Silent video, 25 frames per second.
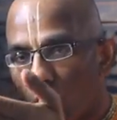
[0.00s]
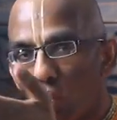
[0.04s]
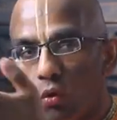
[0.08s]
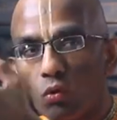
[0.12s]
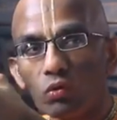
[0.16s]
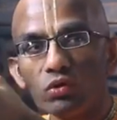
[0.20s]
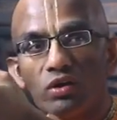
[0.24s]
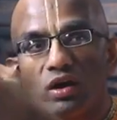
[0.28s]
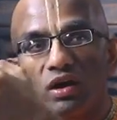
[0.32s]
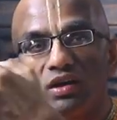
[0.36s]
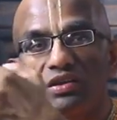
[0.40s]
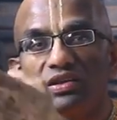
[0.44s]

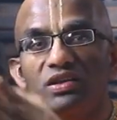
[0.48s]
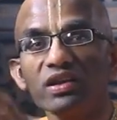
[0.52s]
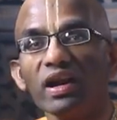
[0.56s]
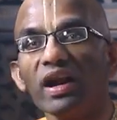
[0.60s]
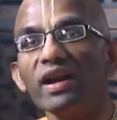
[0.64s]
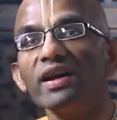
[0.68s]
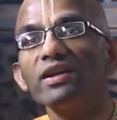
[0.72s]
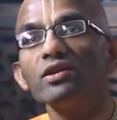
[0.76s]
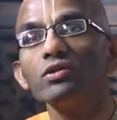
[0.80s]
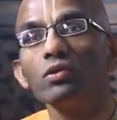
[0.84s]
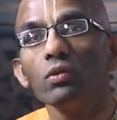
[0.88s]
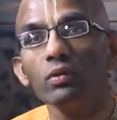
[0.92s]
owner's
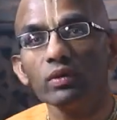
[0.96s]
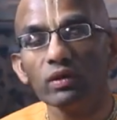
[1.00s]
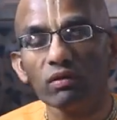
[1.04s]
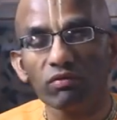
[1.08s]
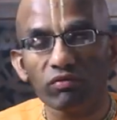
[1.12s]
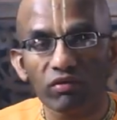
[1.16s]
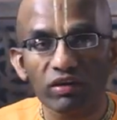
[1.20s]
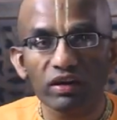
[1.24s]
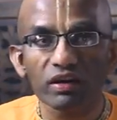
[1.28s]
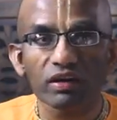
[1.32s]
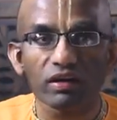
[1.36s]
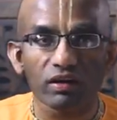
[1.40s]
right over
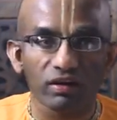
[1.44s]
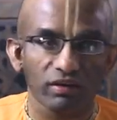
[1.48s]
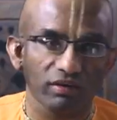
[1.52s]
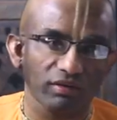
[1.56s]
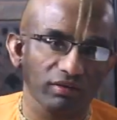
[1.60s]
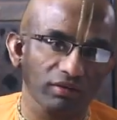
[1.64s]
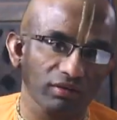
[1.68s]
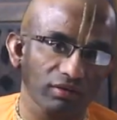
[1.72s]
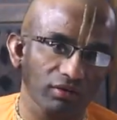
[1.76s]
the finger?